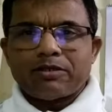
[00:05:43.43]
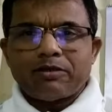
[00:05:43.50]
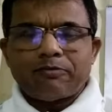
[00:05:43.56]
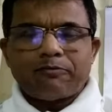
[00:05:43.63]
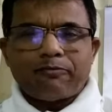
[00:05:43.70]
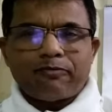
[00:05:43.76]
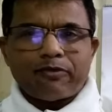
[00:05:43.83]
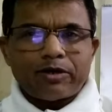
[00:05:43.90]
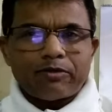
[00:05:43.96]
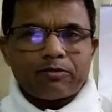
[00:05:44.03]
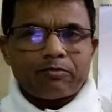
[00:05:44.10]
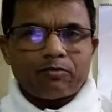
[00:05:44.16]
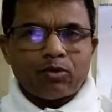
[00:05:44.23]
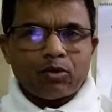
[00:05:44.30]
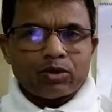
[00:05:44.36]
The,
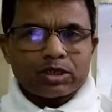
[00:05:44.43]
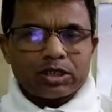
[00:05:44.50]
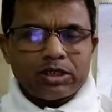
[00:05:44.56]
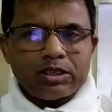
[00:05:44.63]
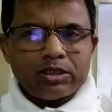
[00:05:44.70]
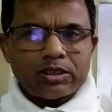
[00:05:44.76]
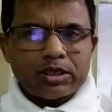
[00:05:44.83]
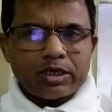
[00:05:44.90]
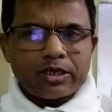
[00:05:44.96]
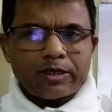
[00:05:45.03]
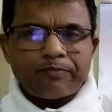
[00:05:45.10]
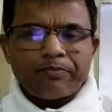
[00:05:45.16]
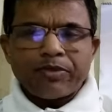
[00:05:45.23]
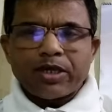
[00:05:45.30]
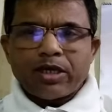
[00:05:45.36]
mostly
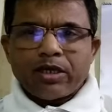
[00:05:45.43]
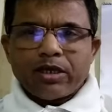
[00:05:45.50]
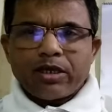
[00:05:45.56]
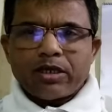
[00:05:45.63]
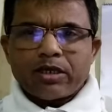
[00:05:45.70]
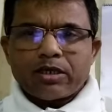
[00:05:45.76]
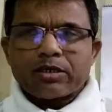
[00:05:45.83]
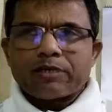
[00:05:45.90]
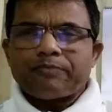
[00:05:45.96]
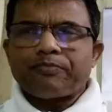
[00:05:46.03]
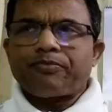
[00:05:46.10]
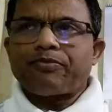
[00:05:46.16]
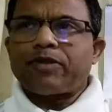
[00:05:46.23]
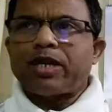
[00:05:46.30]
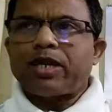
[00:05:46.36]
the uh,
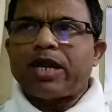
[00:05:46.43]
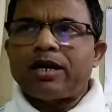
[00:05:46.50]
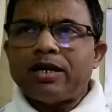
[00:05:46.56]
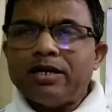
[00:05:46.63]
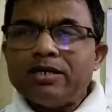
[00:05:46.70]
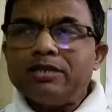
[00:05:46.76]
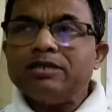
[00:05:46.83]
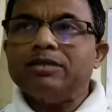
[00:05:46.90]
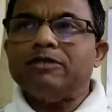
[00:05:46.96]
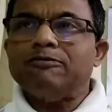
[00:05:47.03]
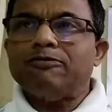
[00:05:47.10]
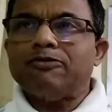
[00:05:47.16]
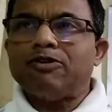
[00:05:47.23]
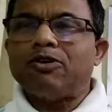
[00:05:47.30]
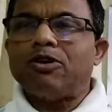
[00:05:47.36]
errors
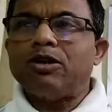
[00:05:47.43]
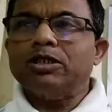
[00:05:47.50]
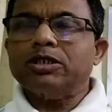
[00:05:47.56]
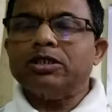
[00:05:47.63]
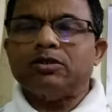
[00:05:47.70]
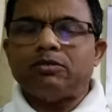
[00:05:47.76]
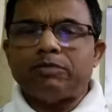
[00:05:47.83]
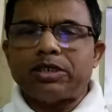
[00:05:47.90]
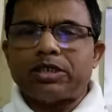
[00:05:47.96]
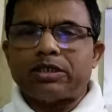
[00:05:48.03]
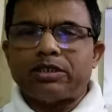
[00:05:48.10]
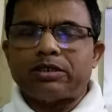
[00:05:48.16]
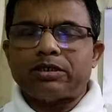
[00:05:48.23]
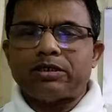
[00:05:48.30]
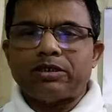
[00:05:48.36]
and frauds are
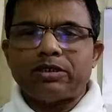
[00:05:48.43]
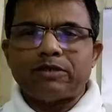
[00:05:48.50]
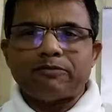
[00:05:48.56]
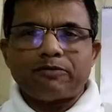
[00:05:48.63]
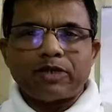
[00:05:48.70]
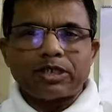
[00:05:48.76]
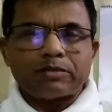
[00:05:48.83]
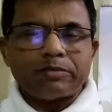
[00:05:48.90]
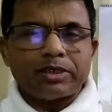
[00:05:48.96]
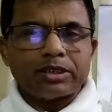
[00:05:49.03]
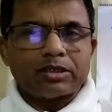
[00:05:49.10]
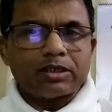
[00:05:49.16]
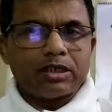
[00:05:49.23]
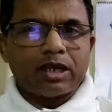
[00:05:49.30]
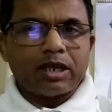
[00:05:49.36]
committed in the first
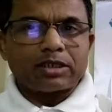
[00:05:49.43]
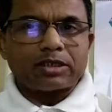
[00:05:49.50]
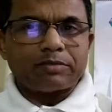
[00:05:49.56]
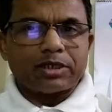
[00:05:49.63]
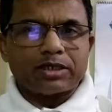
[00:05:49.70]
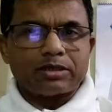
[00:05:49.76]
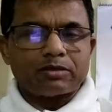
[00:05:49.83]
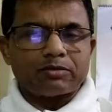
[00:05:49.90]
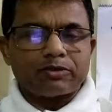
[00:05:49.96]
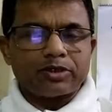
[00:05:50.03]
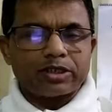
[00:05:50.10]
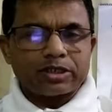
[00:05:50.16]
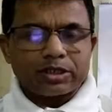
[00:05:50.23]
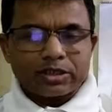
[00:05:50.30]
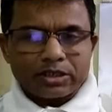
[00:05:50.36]
month and last month
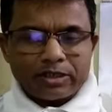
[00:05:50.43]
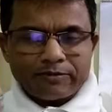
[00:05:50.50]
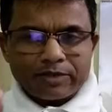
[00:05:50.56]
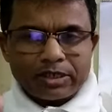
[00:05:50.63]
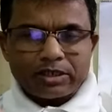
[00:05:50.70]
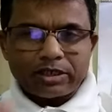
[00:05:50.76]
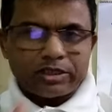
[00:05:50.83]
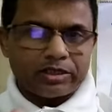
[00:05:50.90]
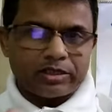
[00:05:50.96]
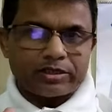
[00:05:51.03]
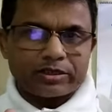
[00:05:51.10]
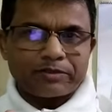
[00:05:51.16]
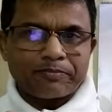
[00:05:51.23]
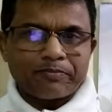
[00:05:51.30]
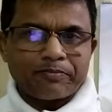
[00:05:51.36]
for several
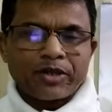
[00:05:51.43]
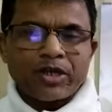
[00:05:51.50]
regions.